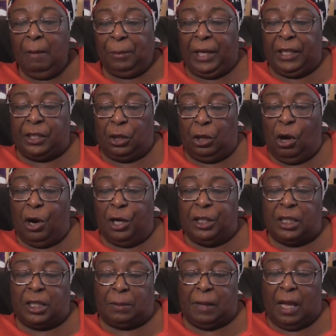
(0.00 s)
Place a
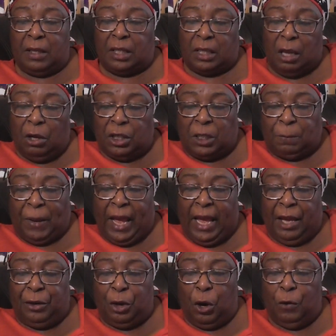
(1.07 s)
large
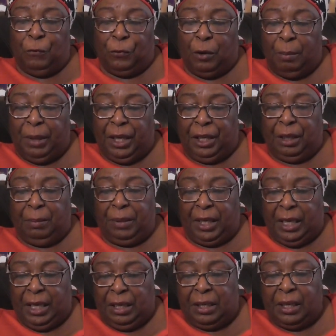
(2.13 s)
saucepan over a medium
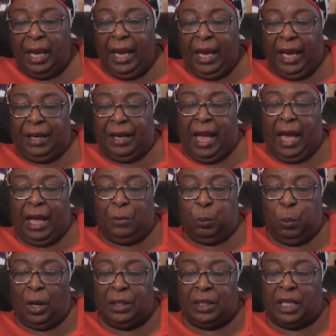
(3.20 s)
heat and
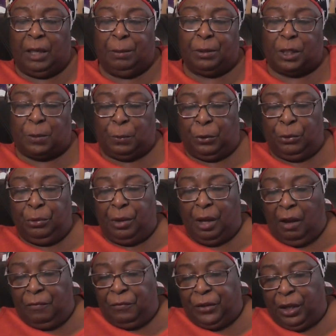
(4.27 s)
add one tablespoon
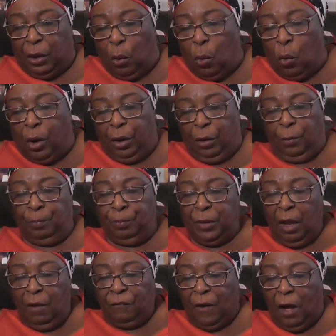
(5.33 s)
of the oil,
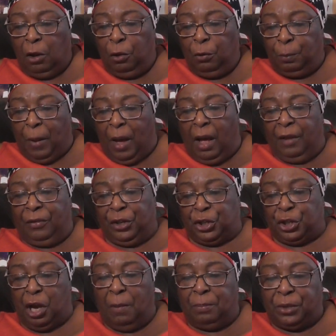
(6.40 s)
followed by the
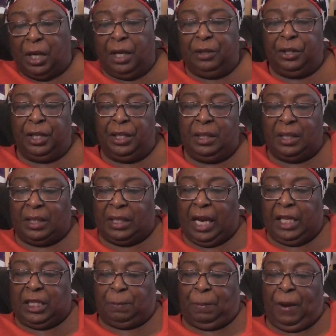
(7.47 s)
chopped onions,
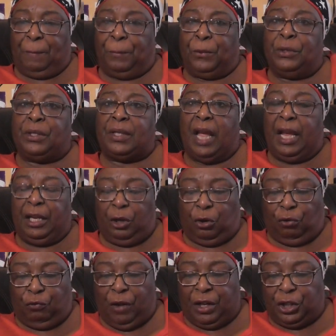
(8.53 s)
diced peppers, and
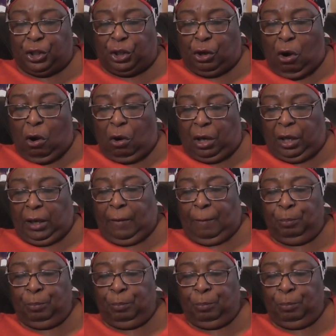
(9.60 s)
crushed garlic.